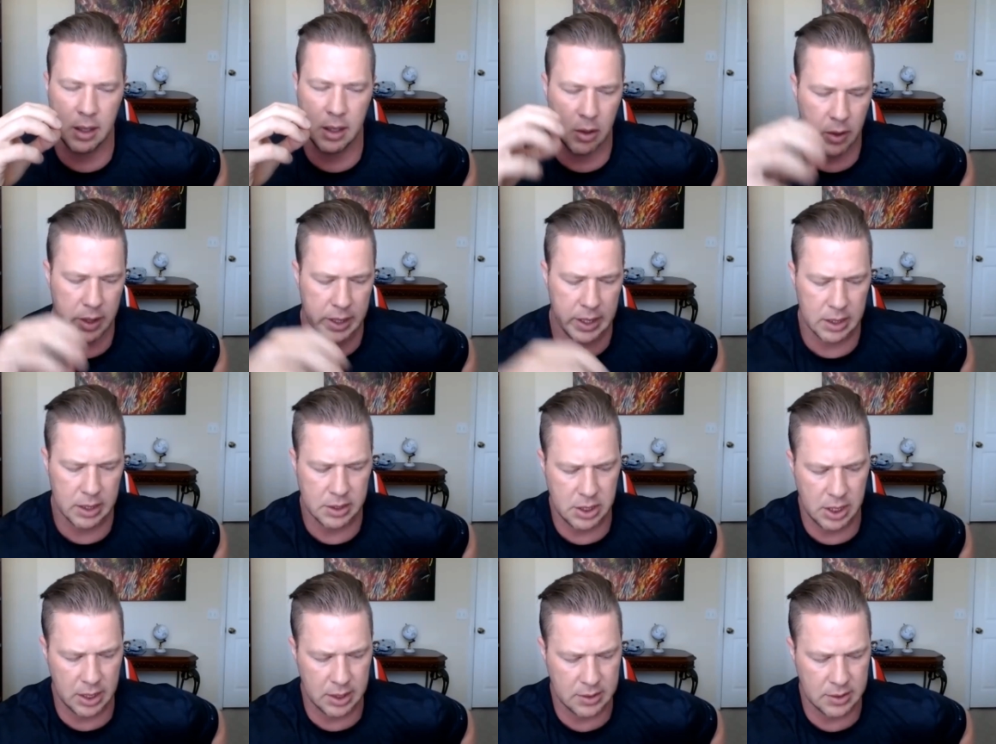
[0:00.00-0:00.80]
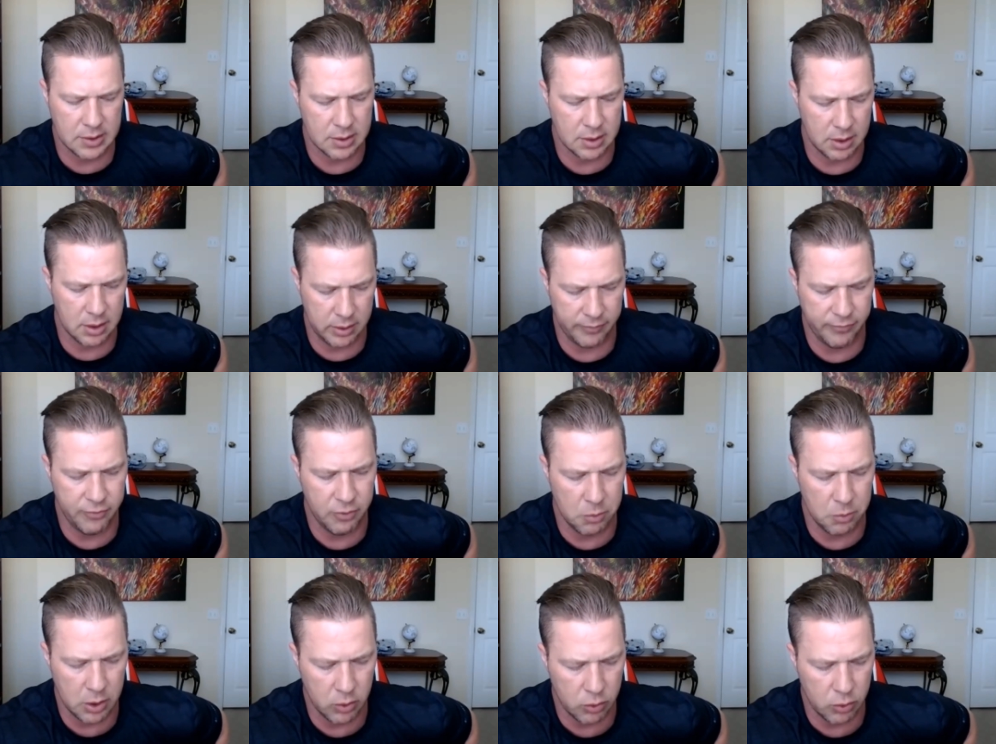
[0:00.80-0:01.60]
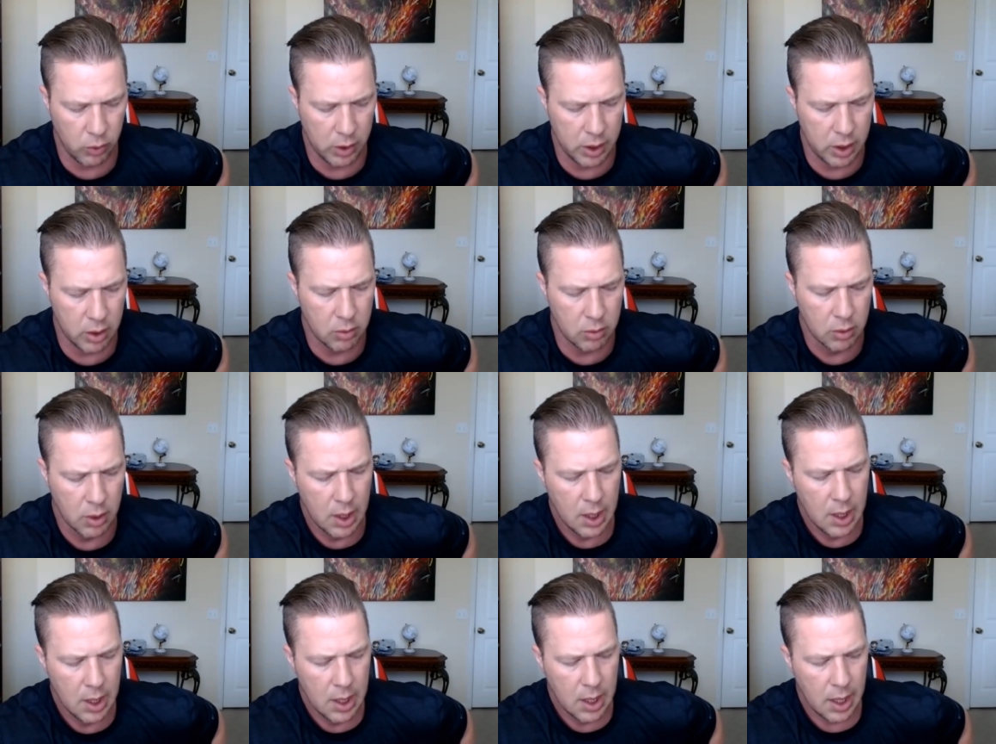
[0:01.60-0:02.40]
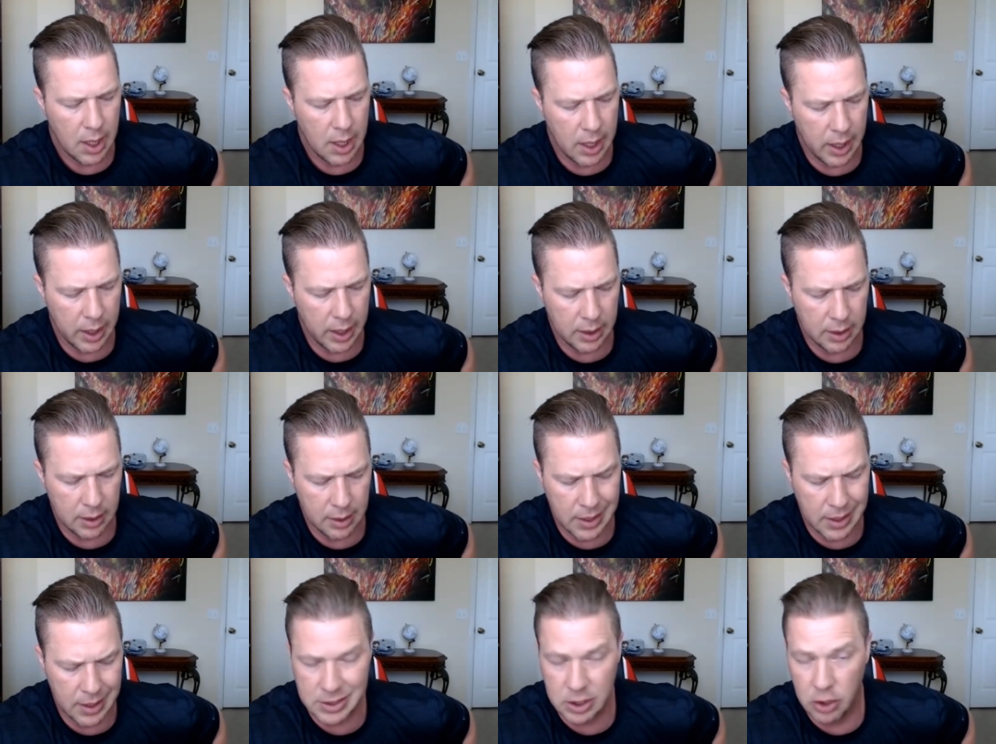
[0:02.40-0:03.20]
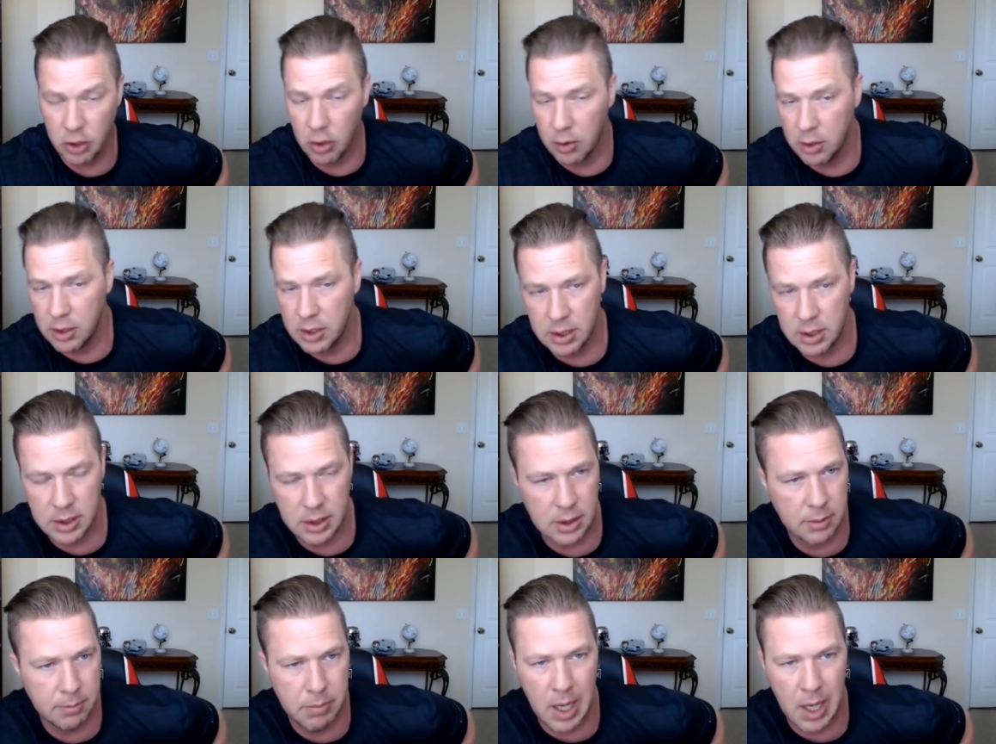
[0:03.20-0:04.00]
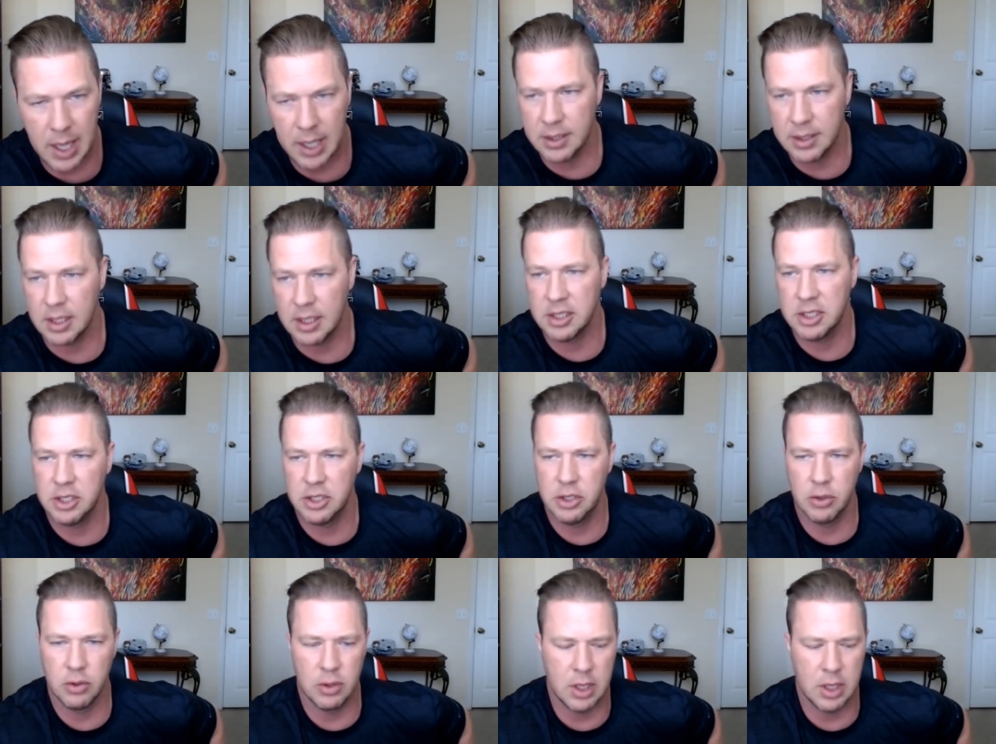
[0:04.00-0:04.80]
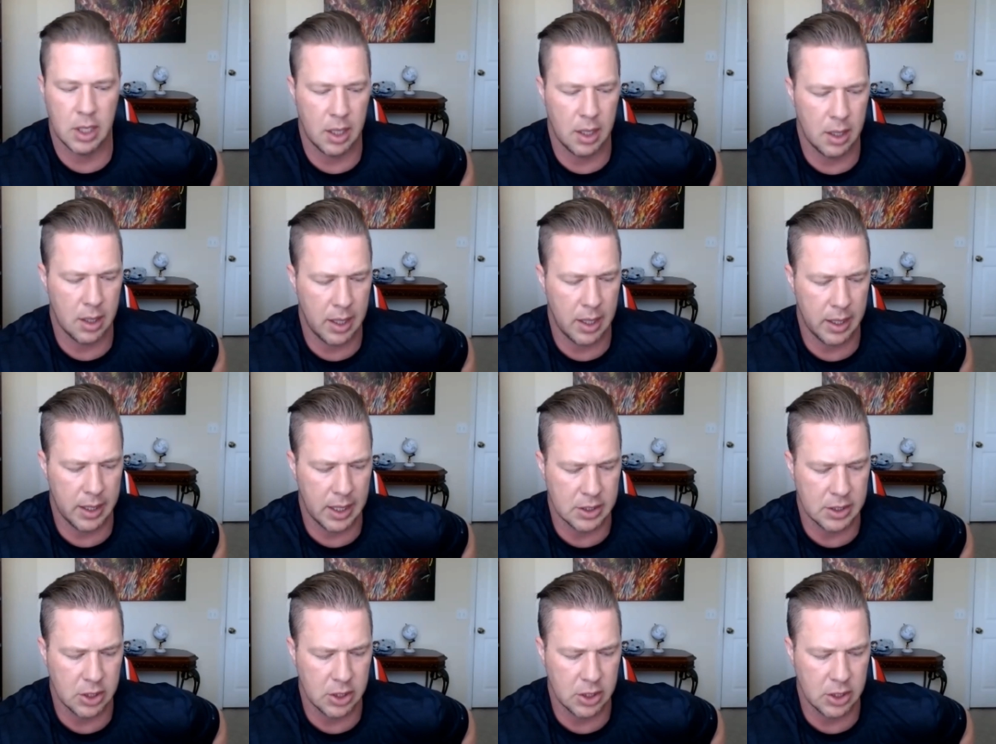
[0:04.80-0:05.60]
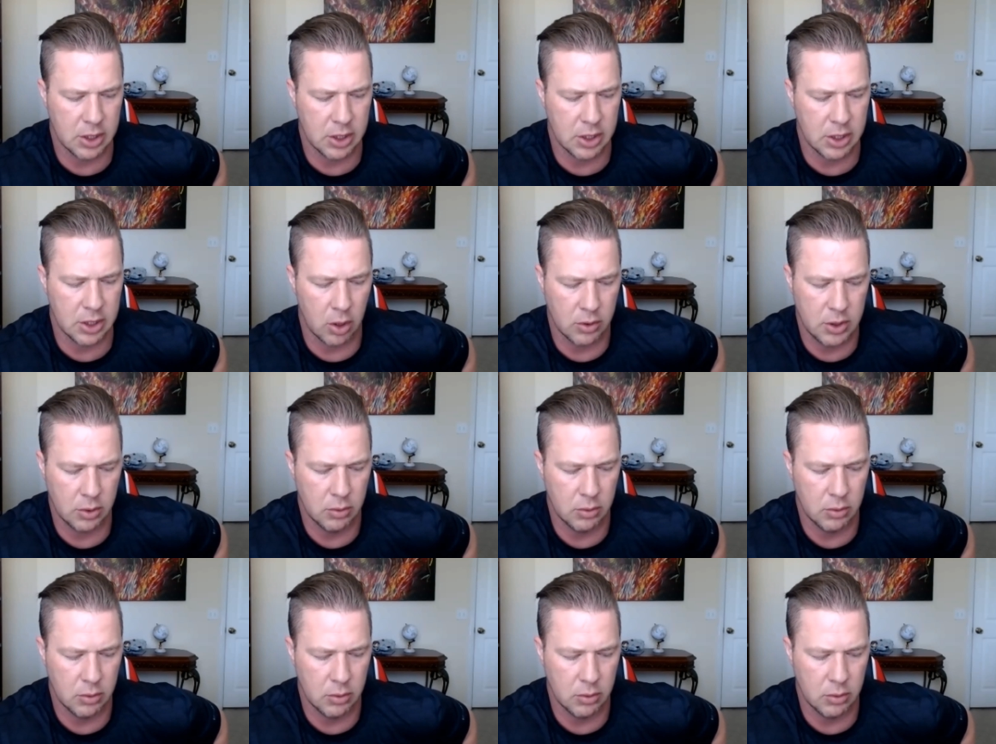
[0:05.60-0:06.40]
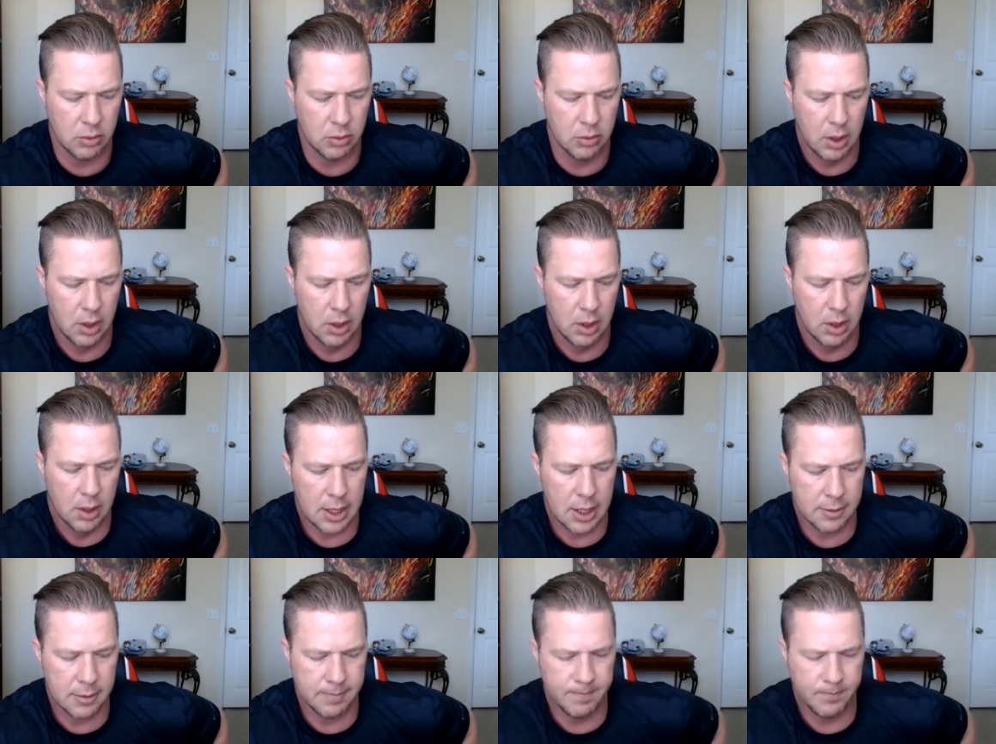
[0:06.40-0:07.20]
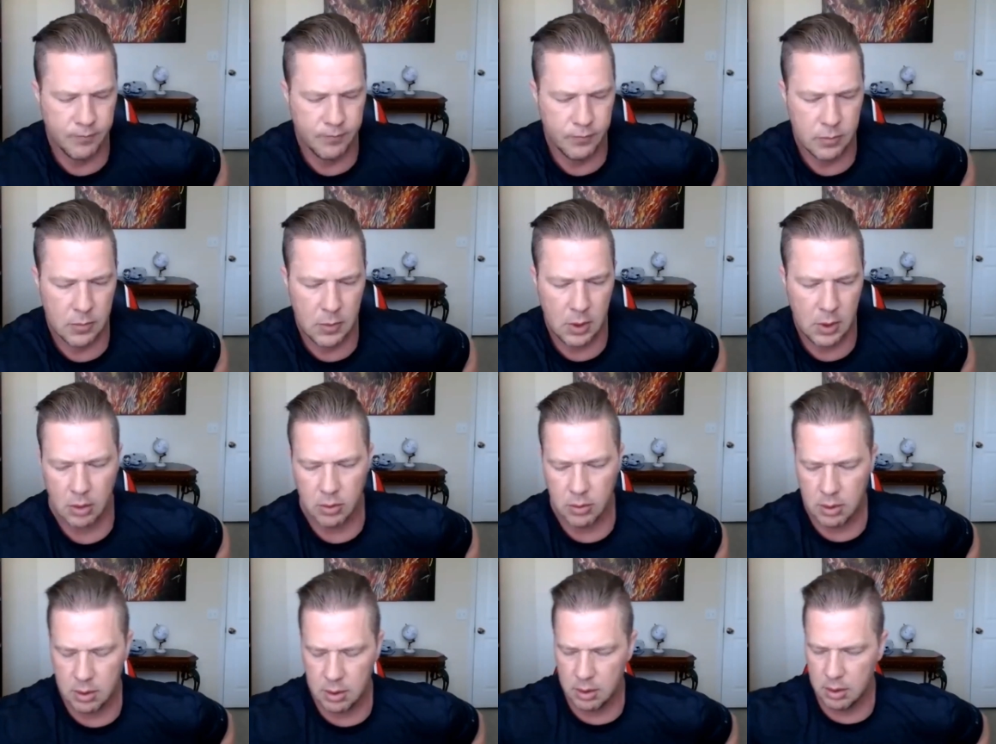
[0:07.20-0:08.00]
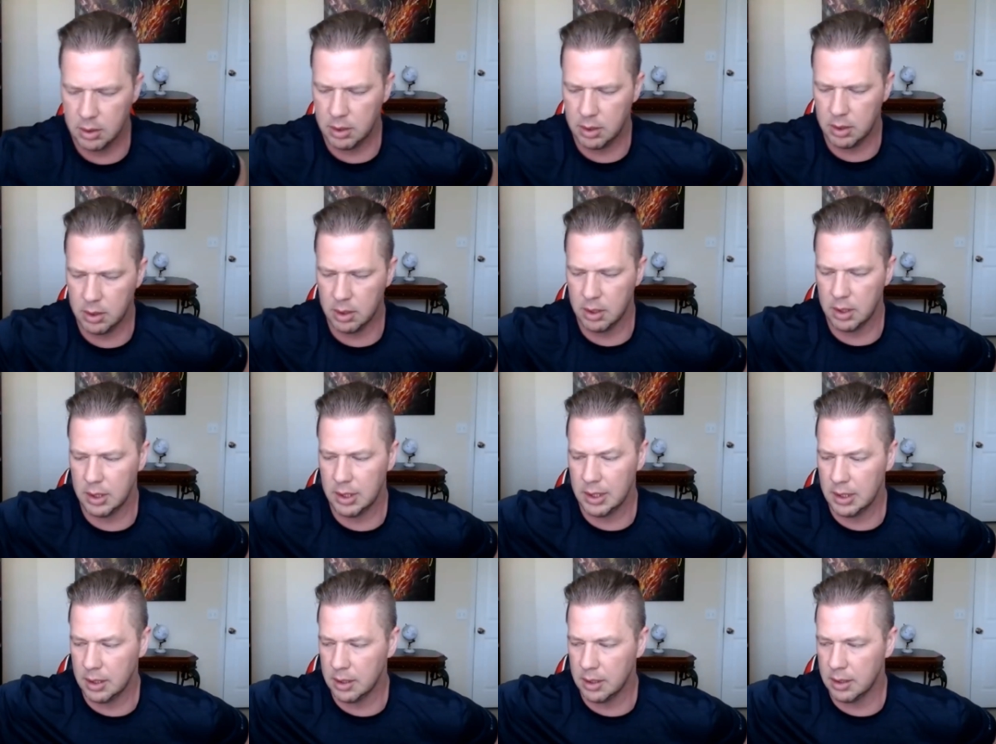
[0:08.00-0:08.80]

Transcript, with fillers: I you know I got a chance and familiar with Rio. I got to go to Barra da Tijuca. I got to go to, um, you know,